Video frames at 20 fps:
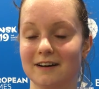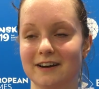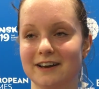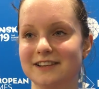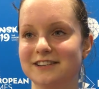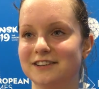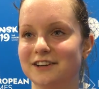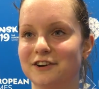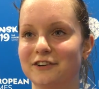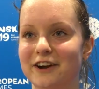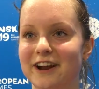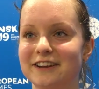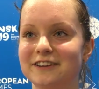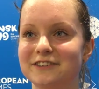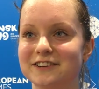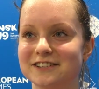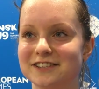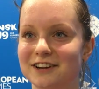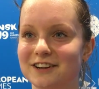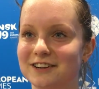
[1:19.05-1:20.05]
It's a great
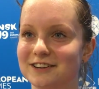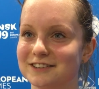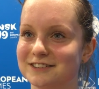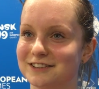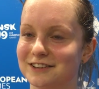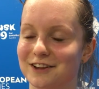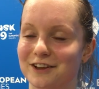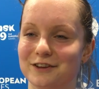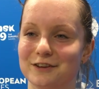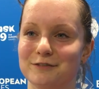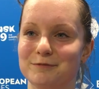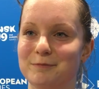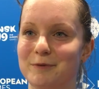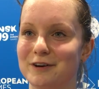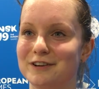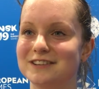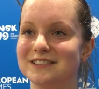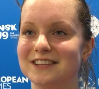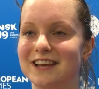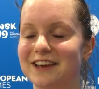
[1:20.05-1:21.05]
result, a lot of
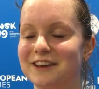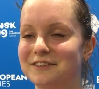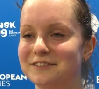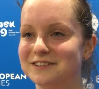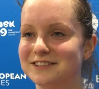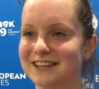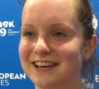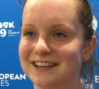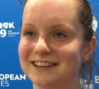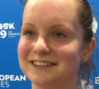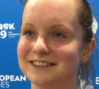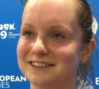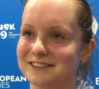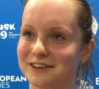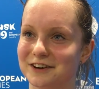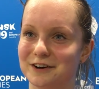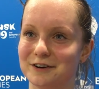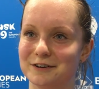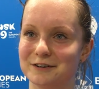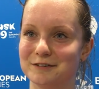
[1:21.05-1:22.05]
points like you said,
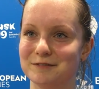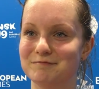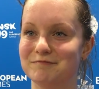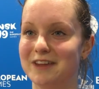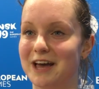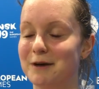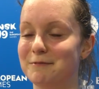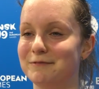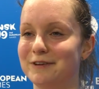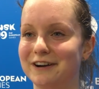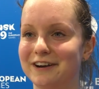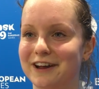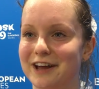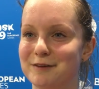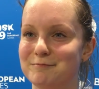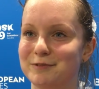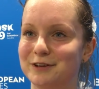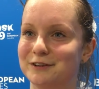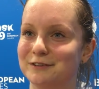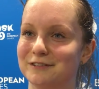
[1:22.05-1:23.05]
so I'm very
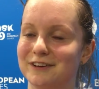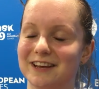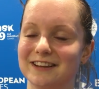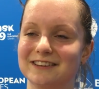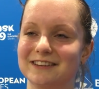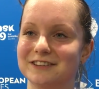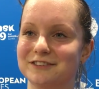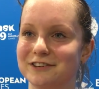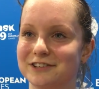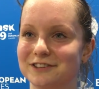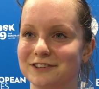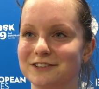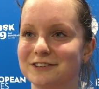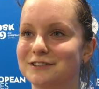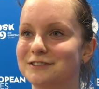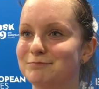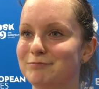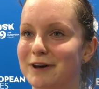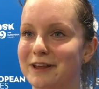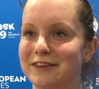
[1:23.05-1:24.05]
happy to get these
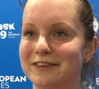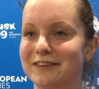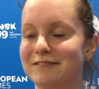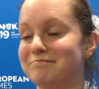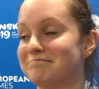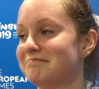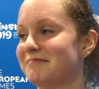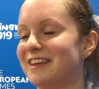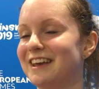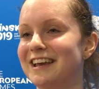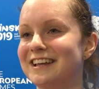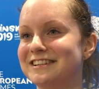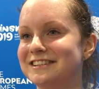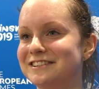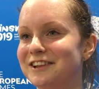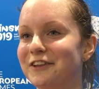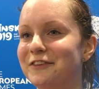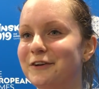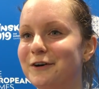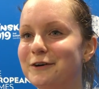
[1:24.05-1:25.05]
results, but
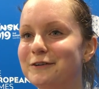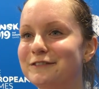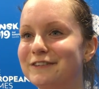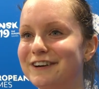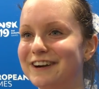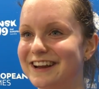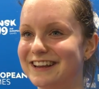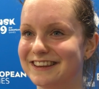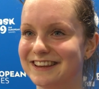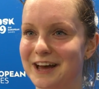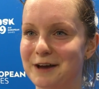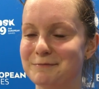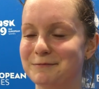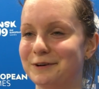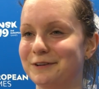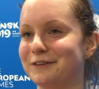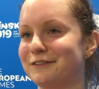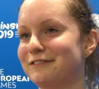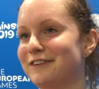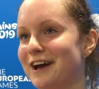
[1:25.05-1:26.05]
it's not over and I'm
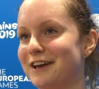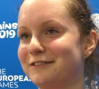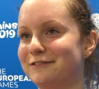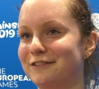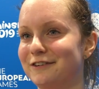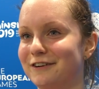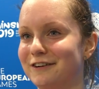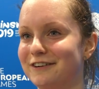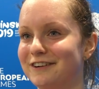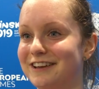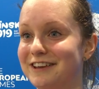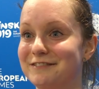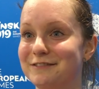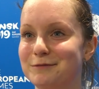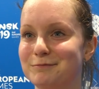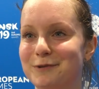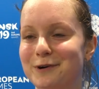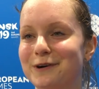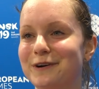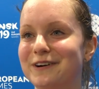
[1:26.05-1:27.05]
gonna fight for
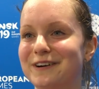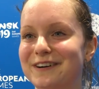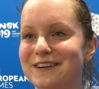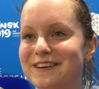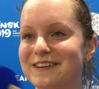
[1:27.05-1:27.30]
even more.